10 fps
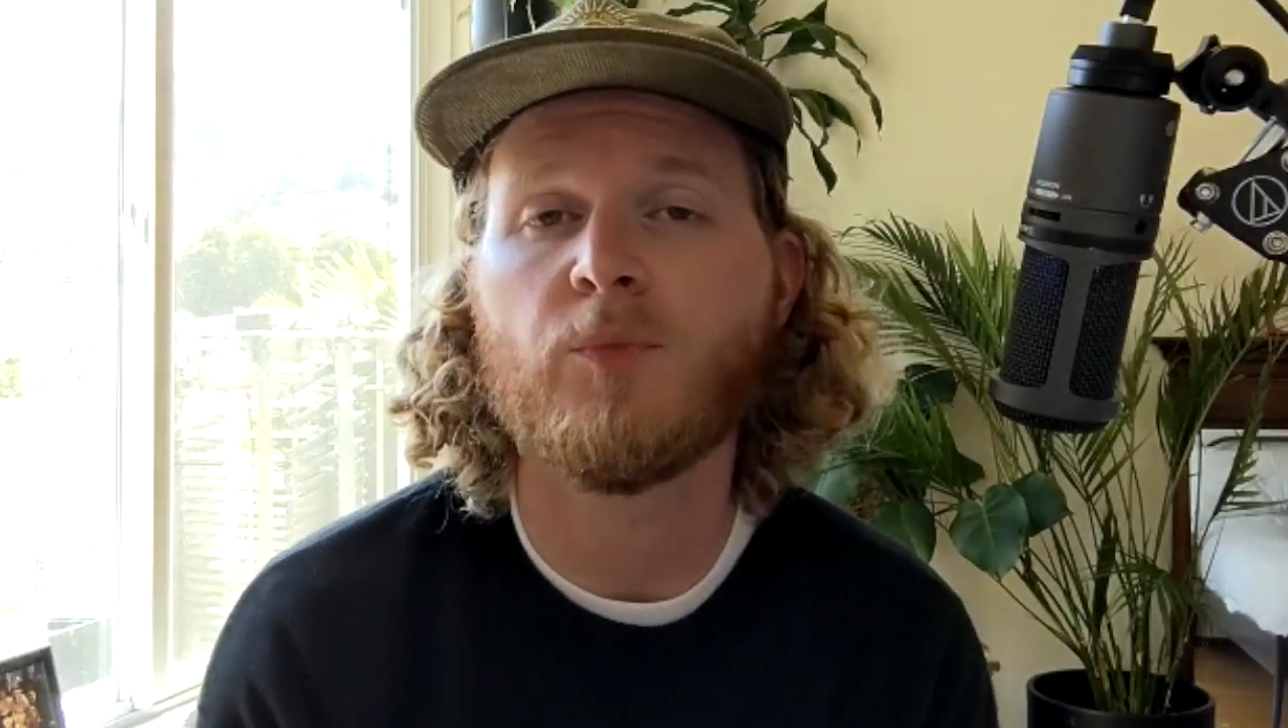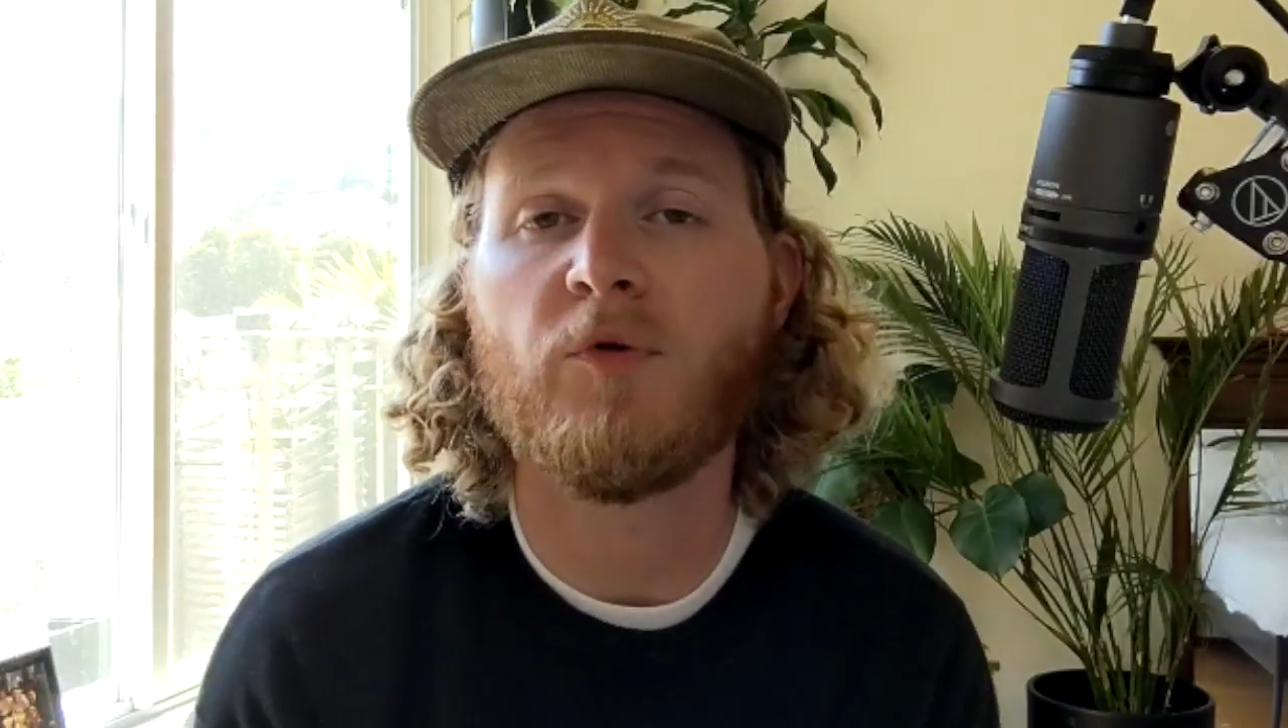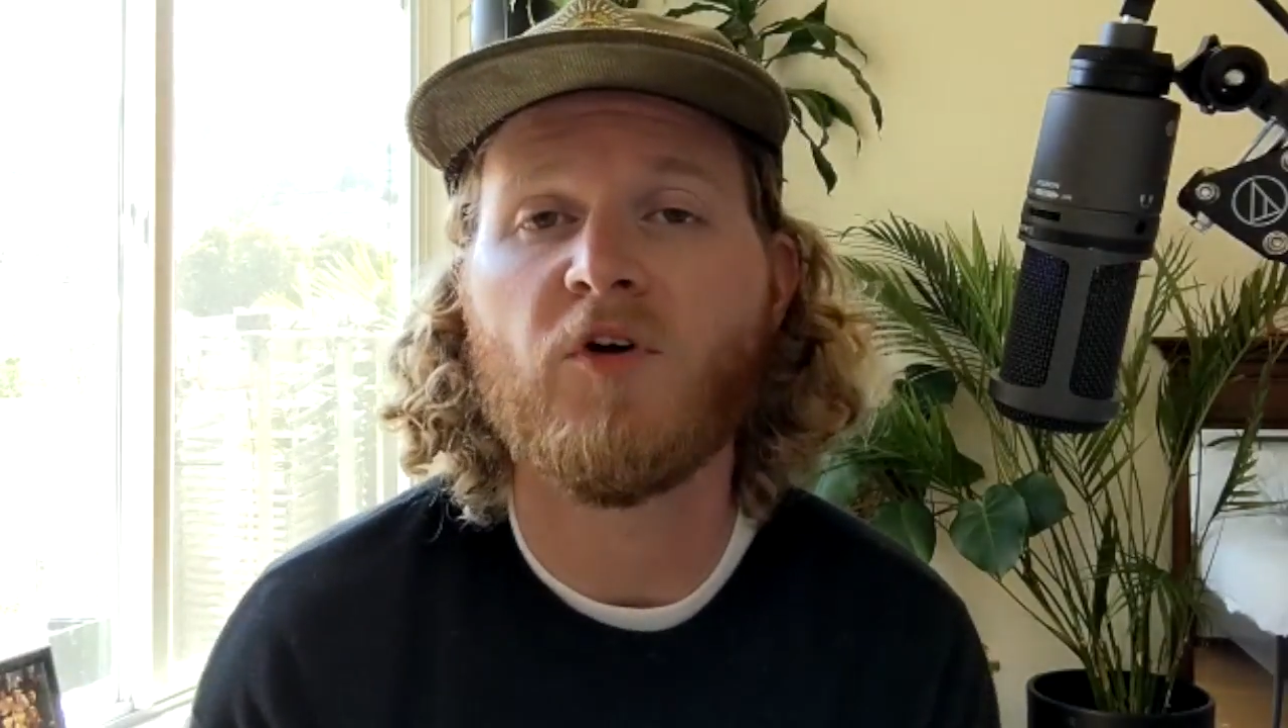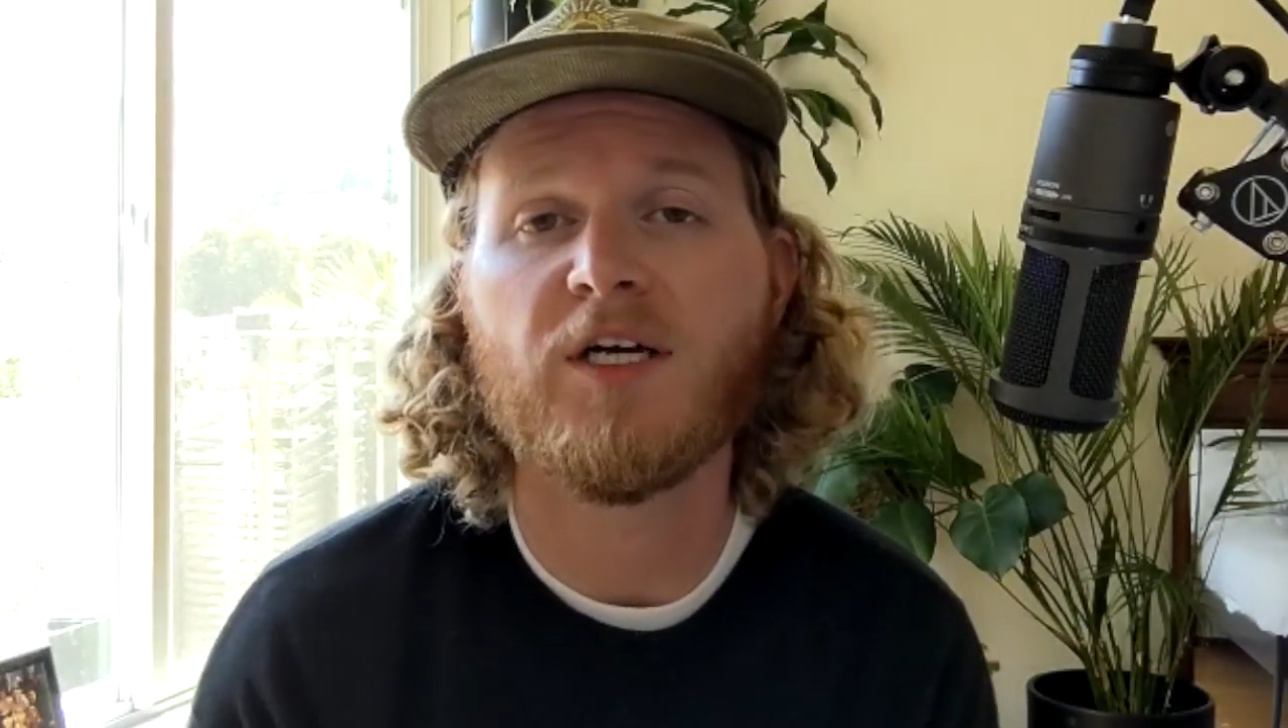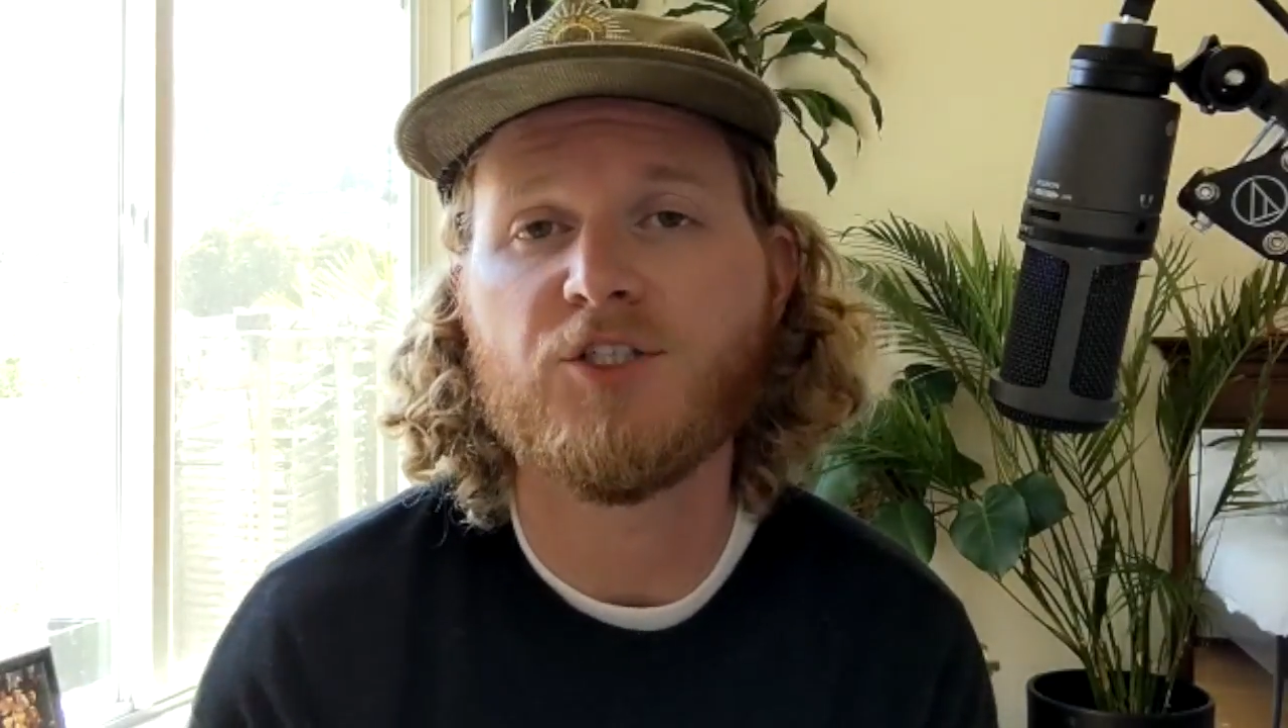
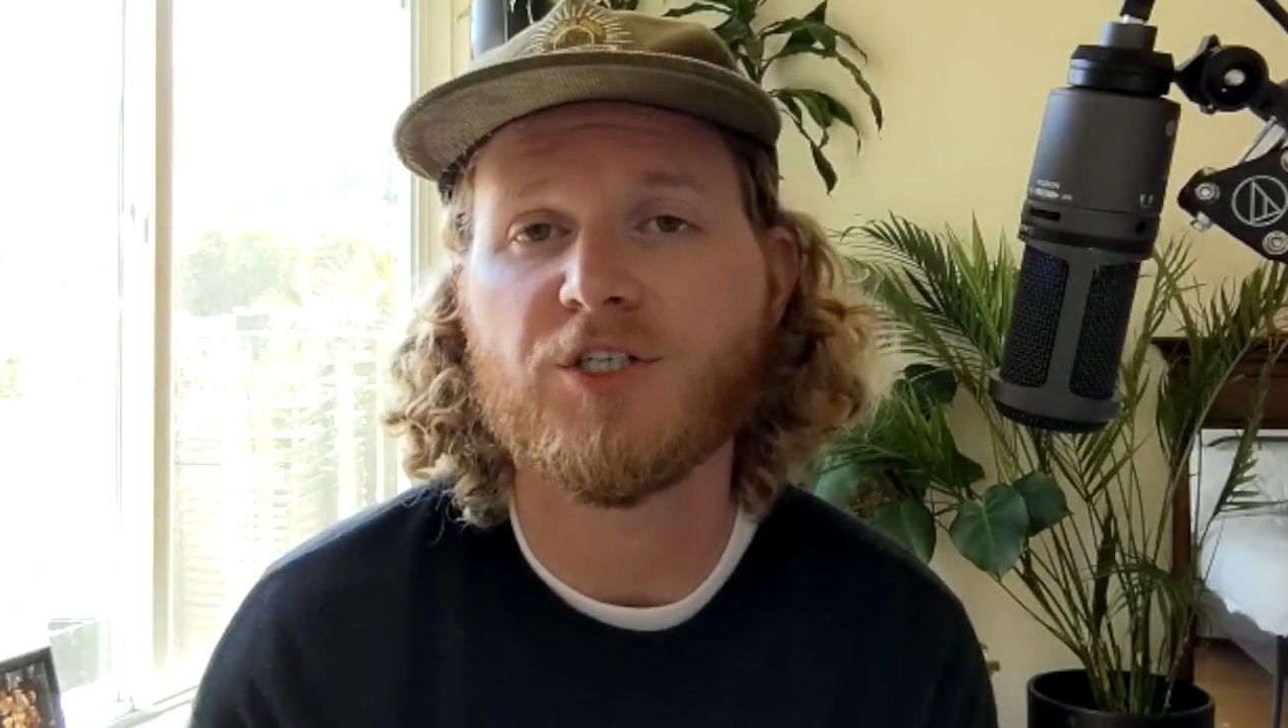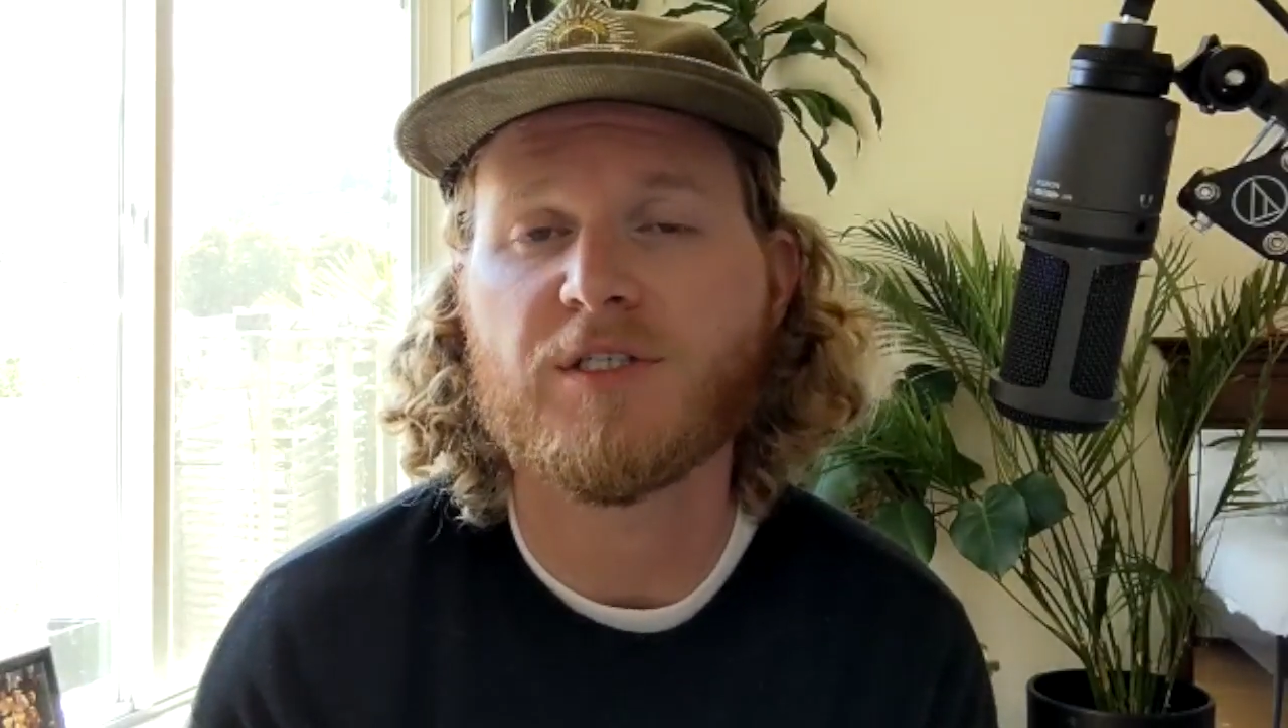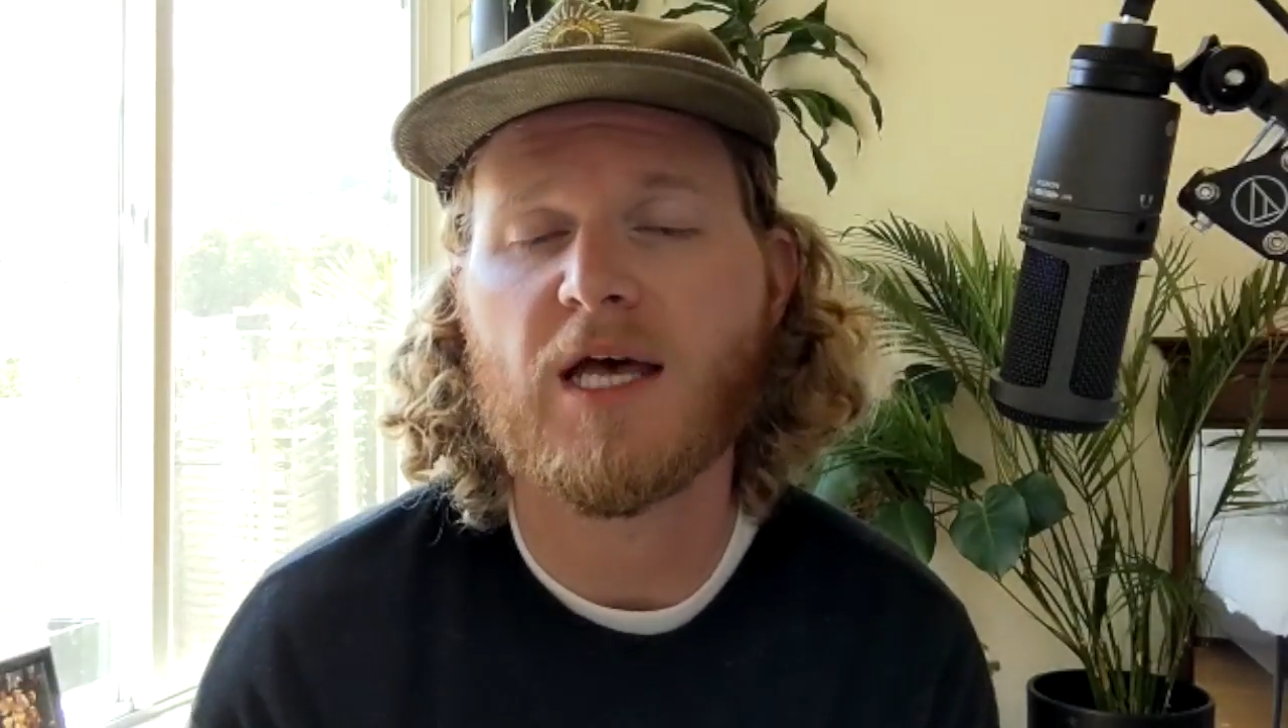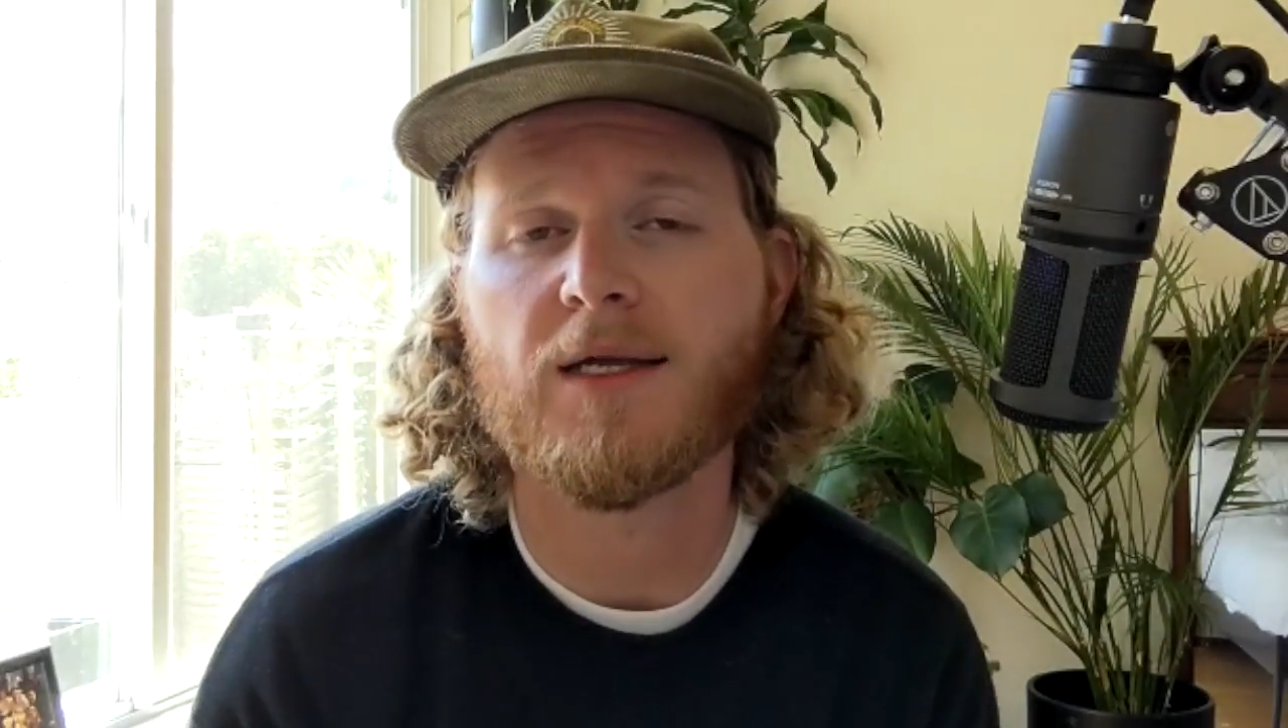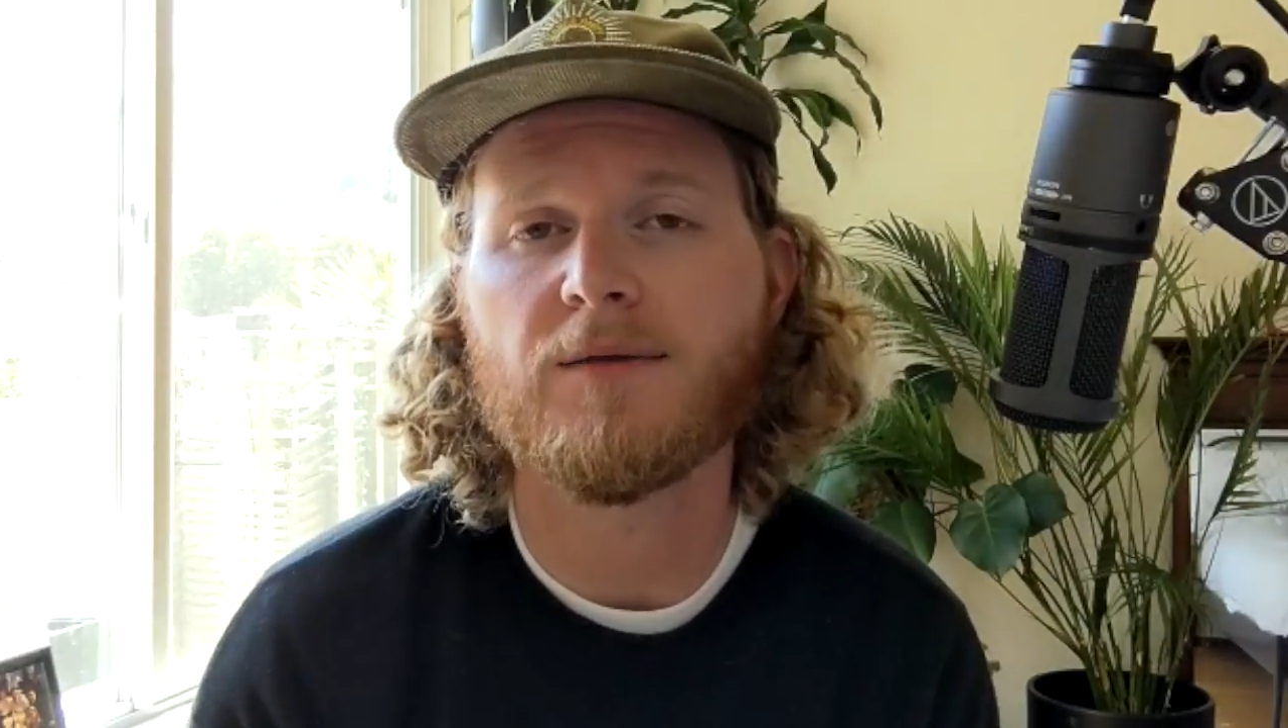provide
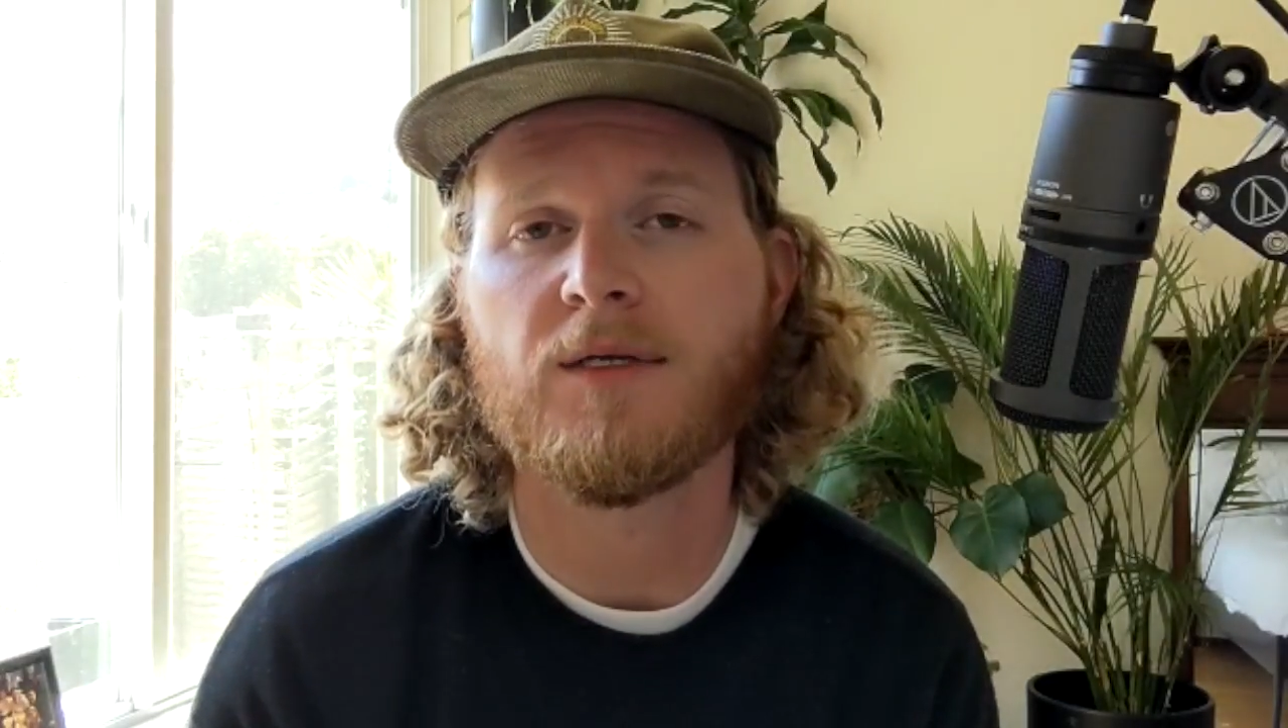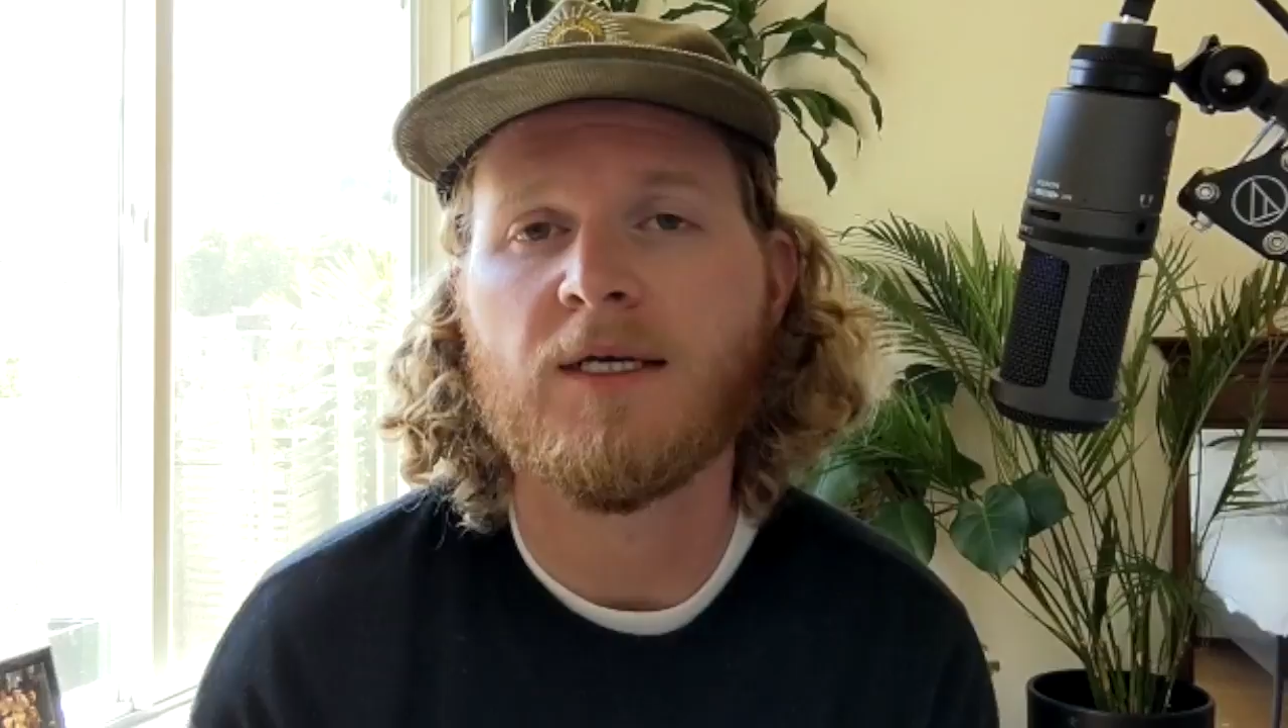just that.